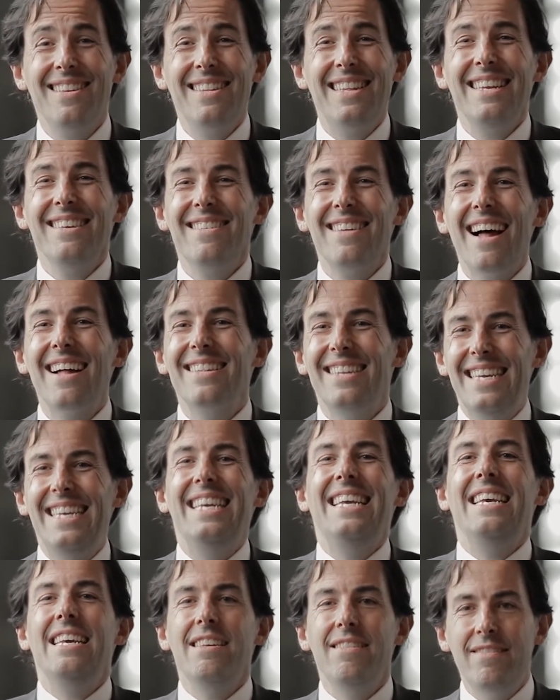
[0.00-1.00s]
These are the
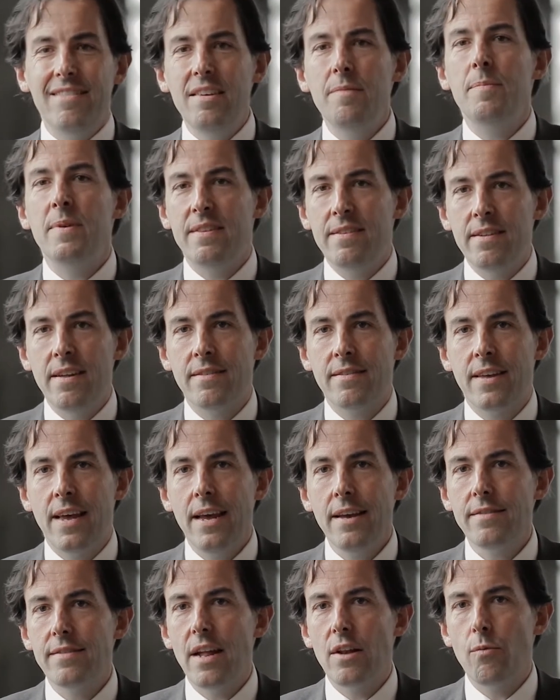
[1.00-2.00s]
easy business
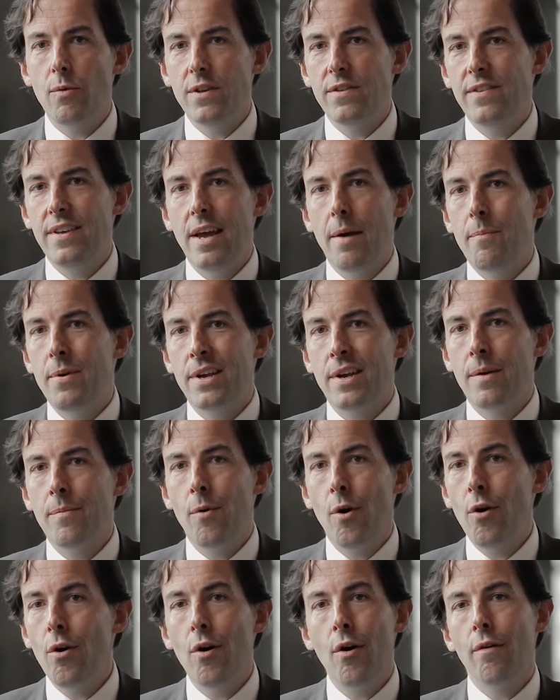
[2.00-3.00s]
case that we see
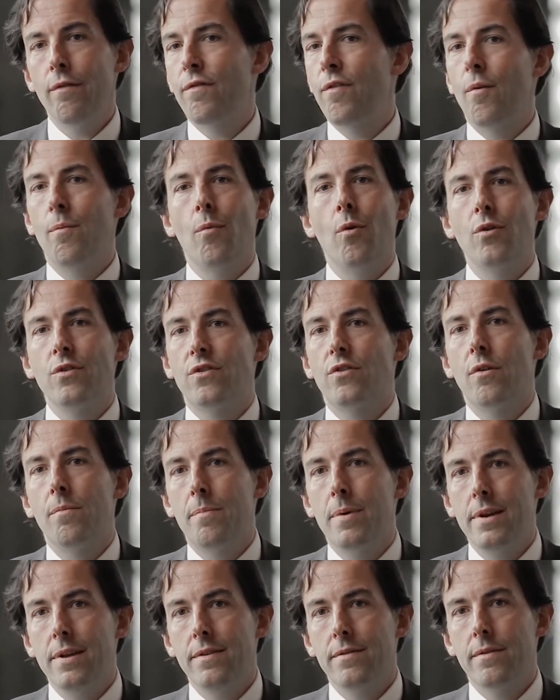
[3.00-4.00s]
applicable for most
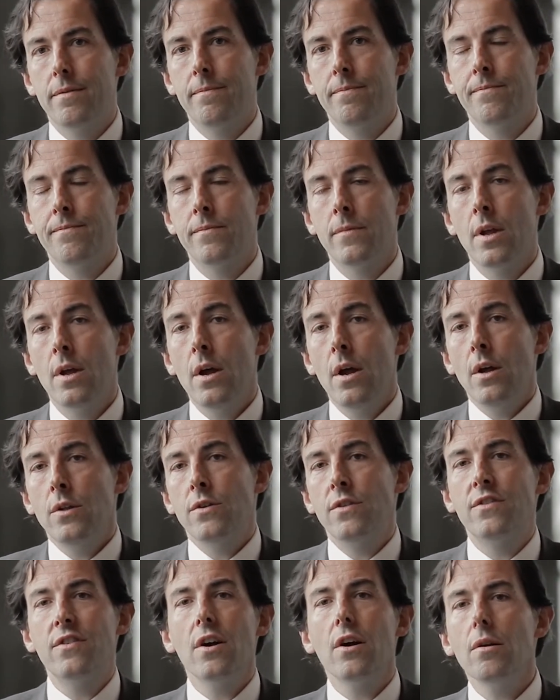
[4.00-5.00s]
companies.
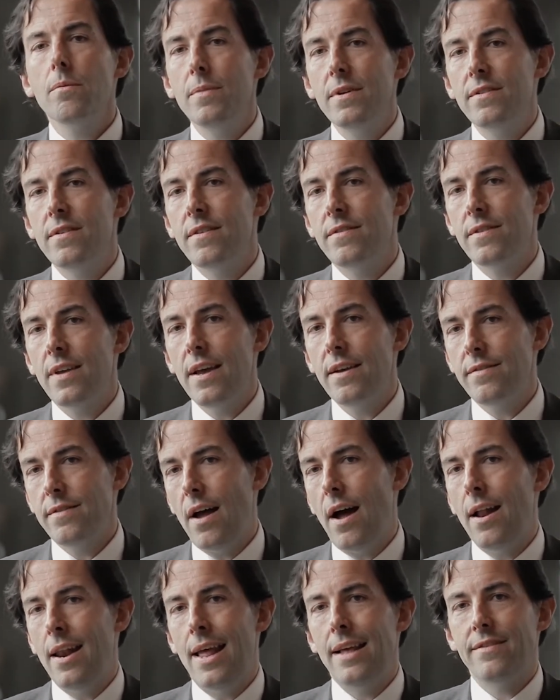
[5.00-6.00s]
The second business case
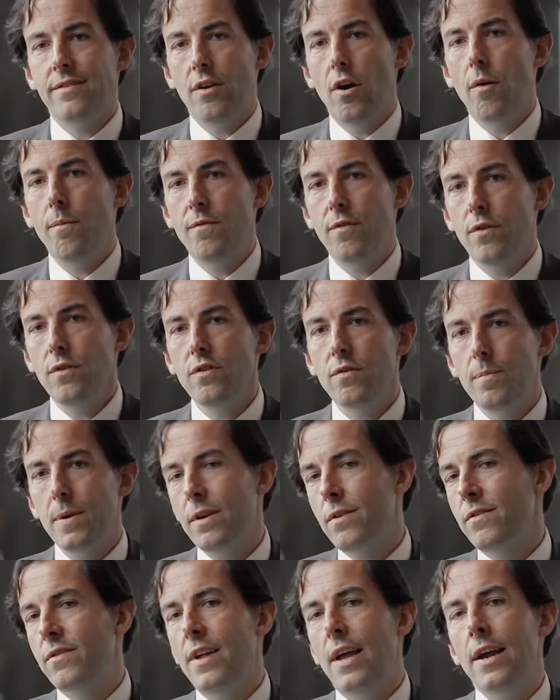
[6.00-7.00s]
are less obvious
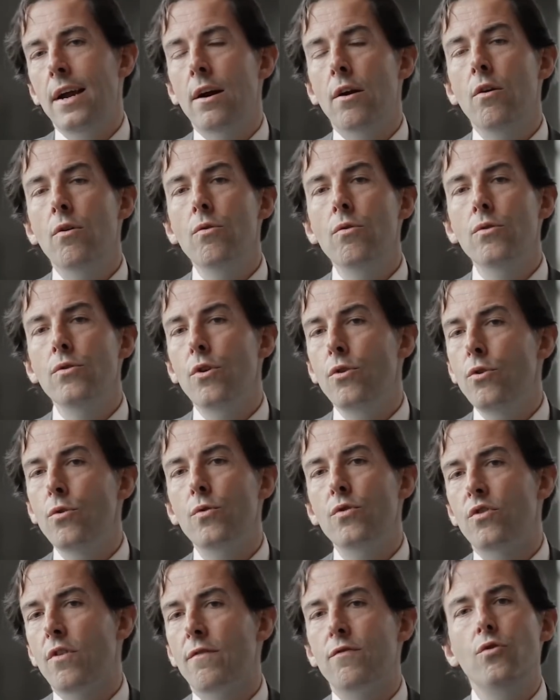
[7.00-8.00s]
because they include the
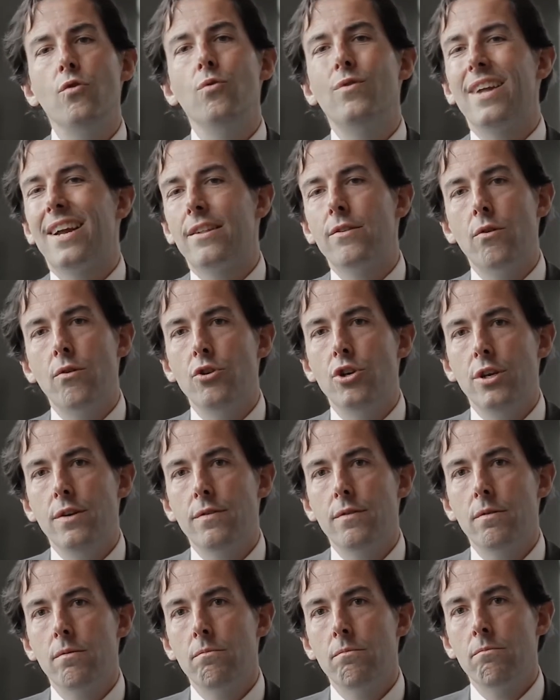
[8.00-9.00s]
use of new
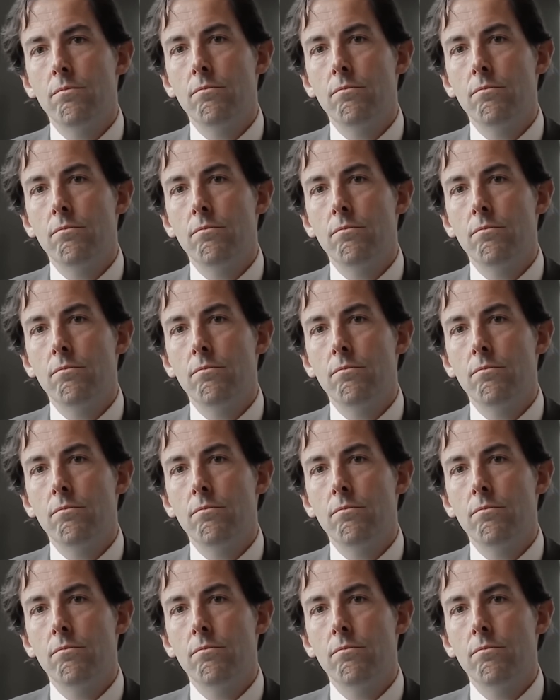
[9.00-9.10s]
technologies,